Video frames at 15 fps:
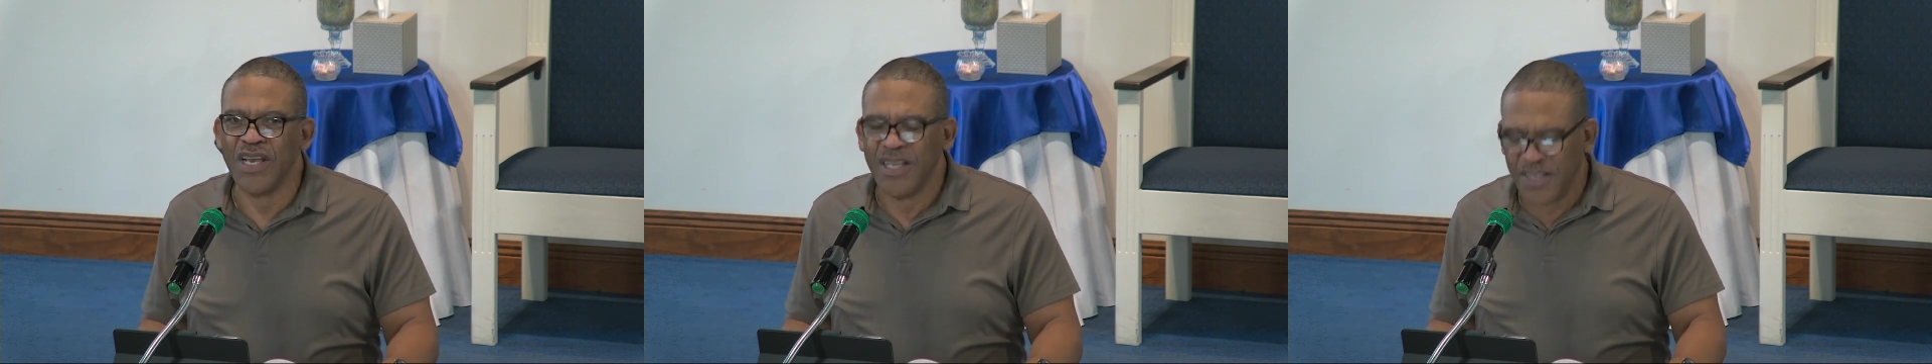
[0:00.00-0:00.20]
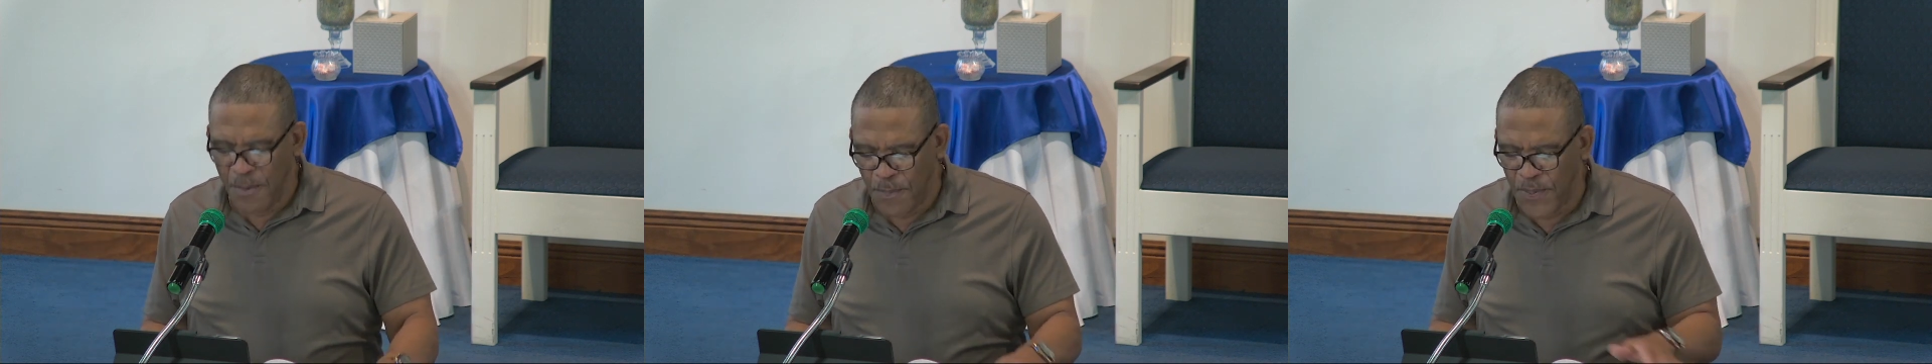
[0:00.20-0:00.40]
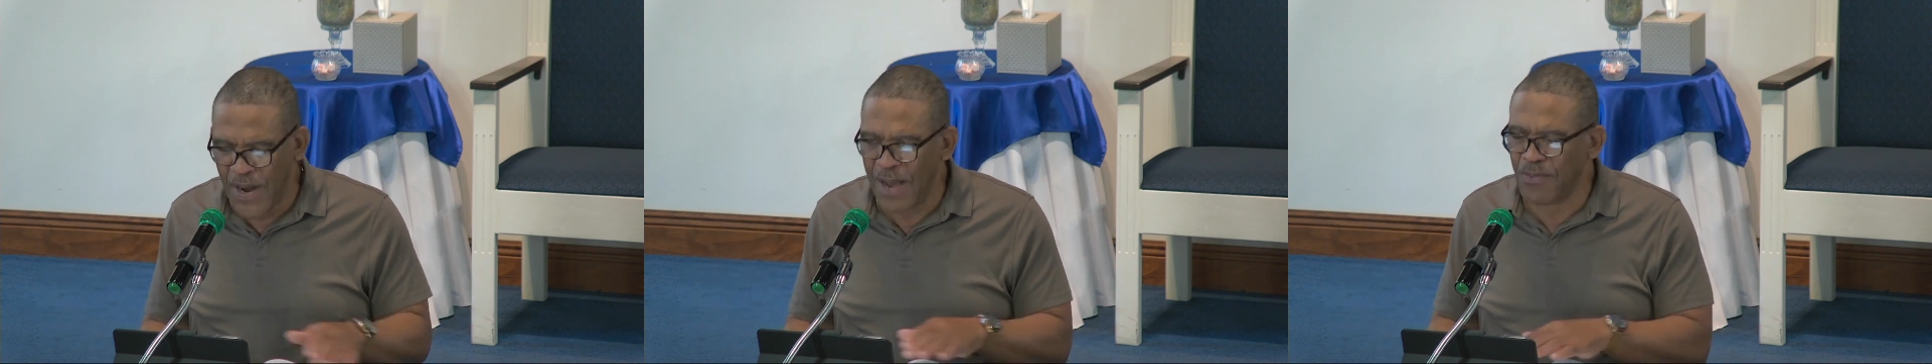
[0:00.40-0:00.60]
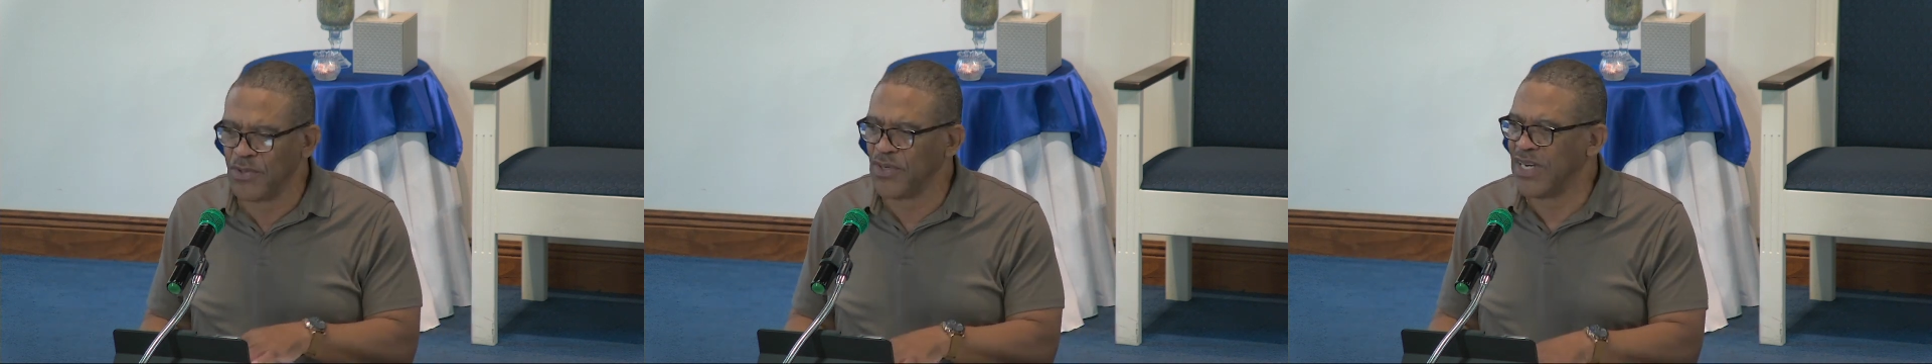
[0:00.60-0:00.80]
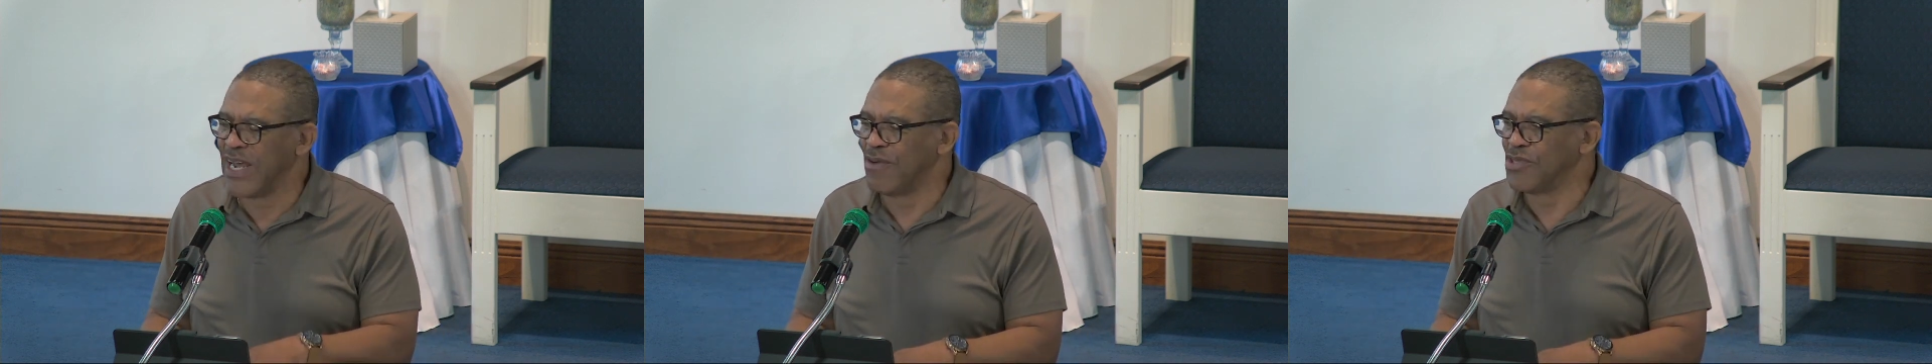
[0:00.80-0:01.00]
The problem
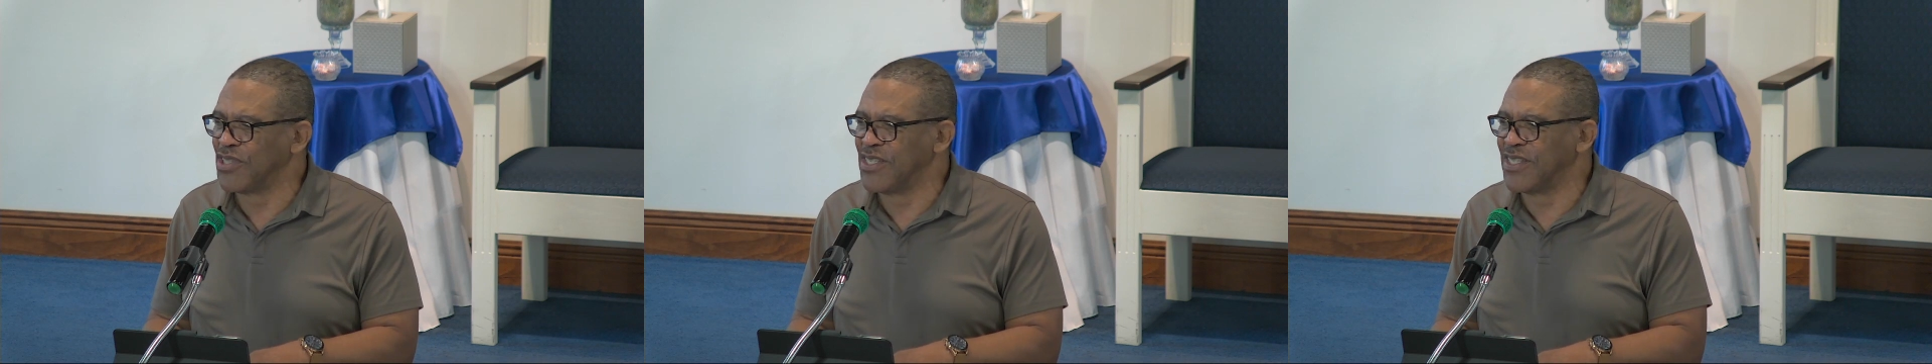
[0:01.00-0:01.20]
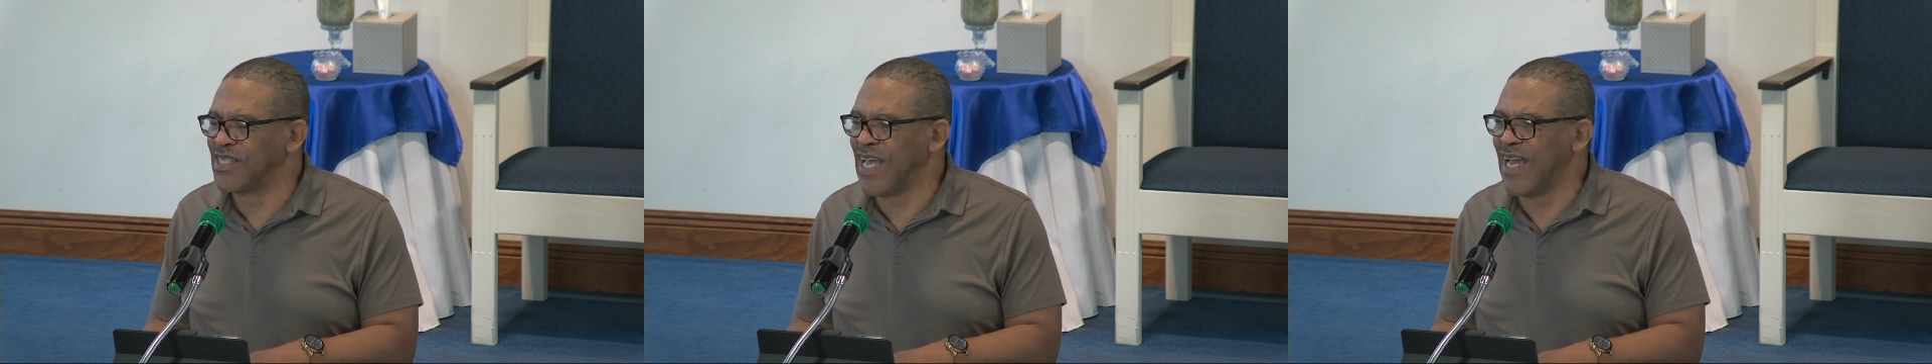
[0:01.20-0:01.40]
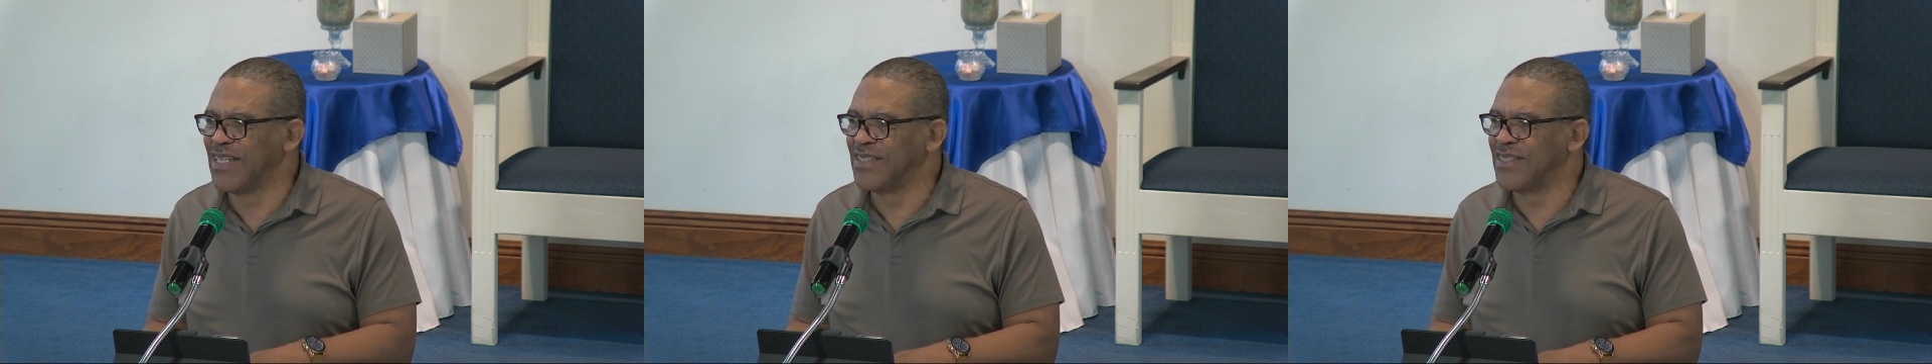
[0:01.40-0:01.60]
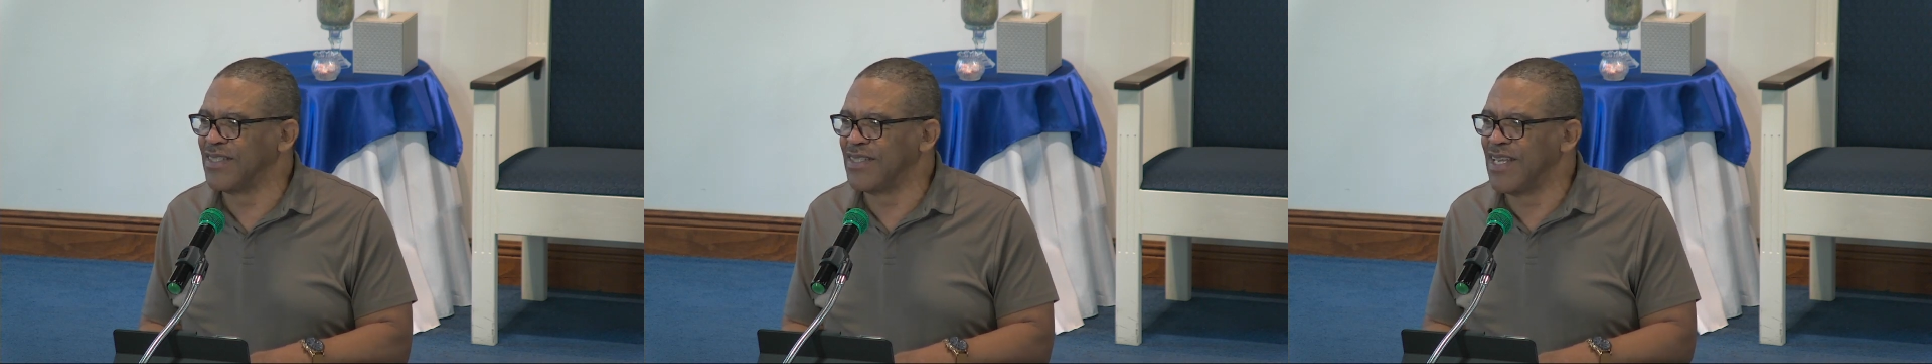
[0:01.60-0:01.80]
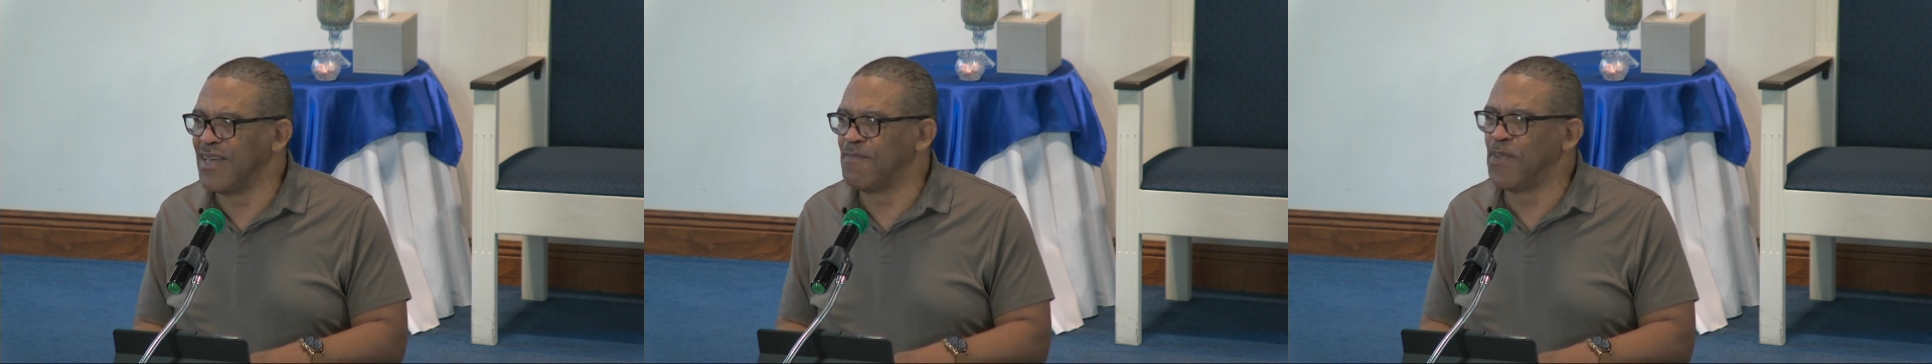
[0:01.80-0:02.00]
in our society
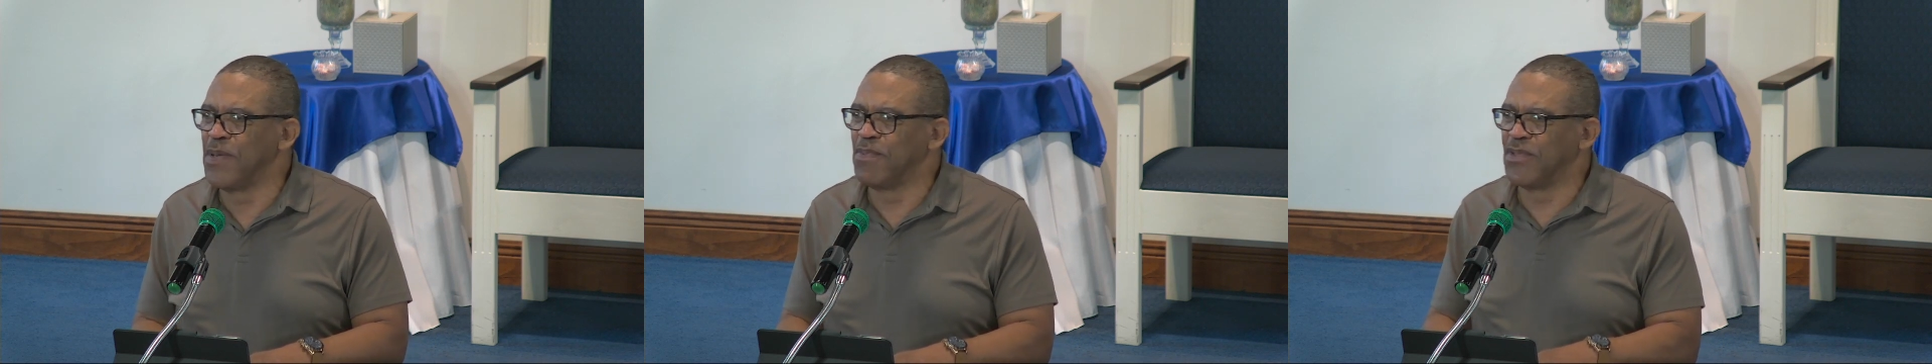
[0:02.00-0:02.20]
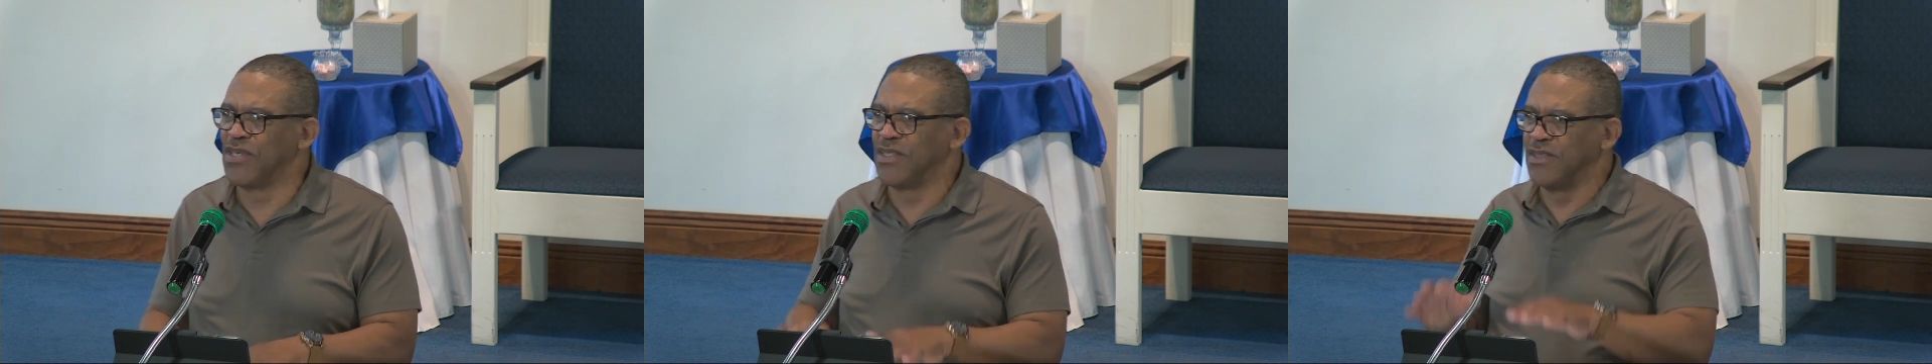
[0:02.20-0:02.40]
today, people